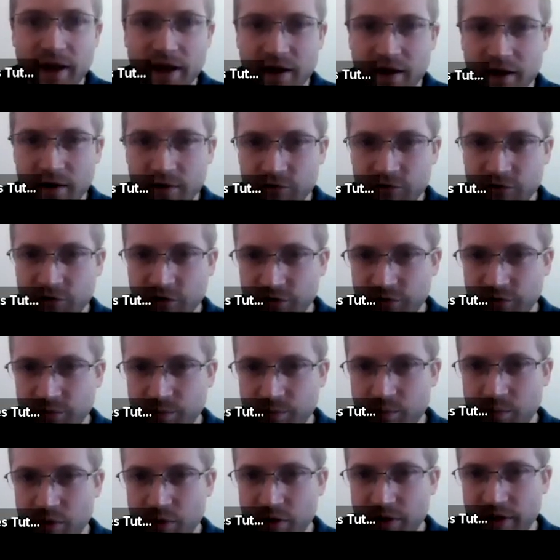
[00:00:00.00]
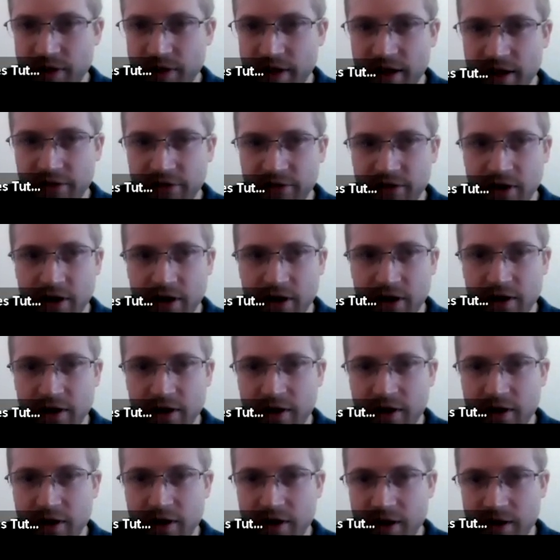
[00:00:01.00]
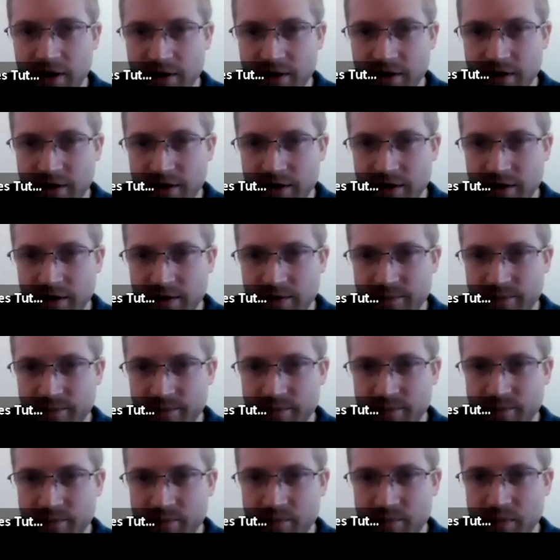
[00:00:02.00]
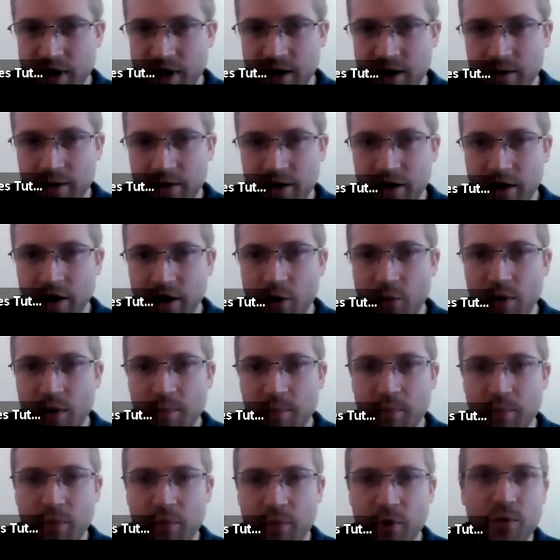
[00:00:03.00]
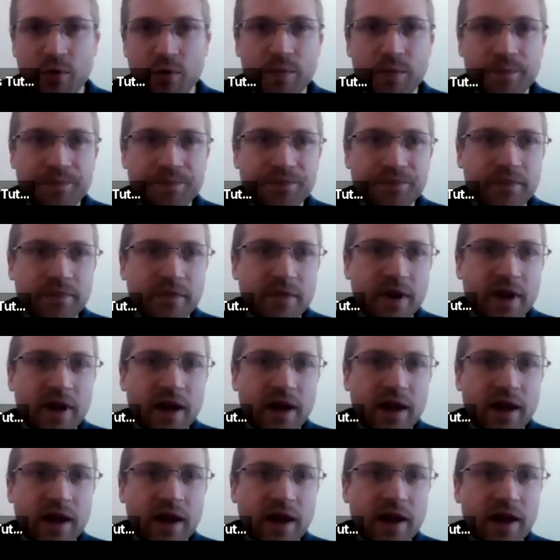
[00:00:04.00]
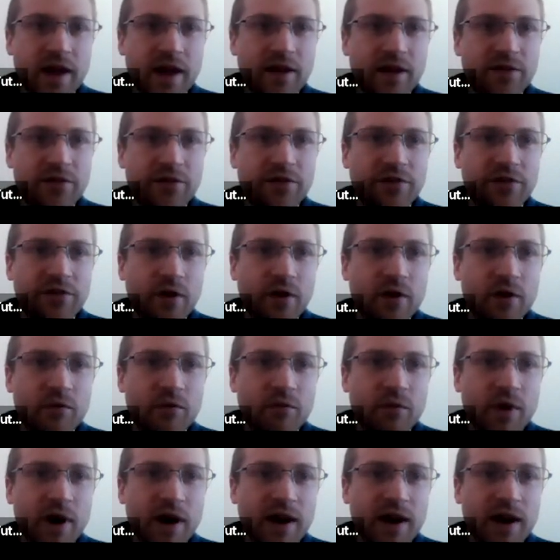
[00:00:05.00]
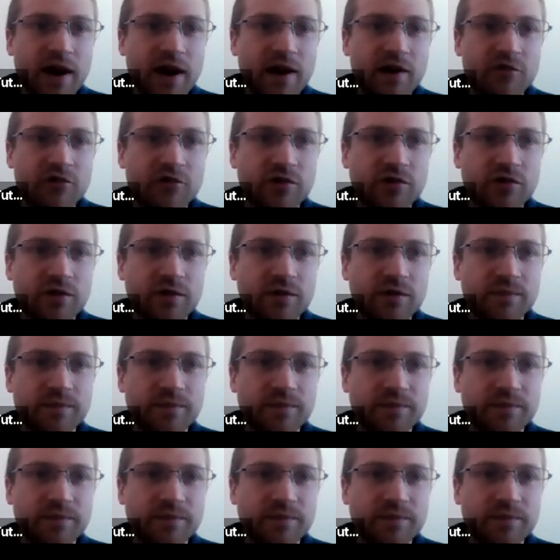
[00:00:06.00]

okay, I'll just put that as a big glowing ball. Its solar radiation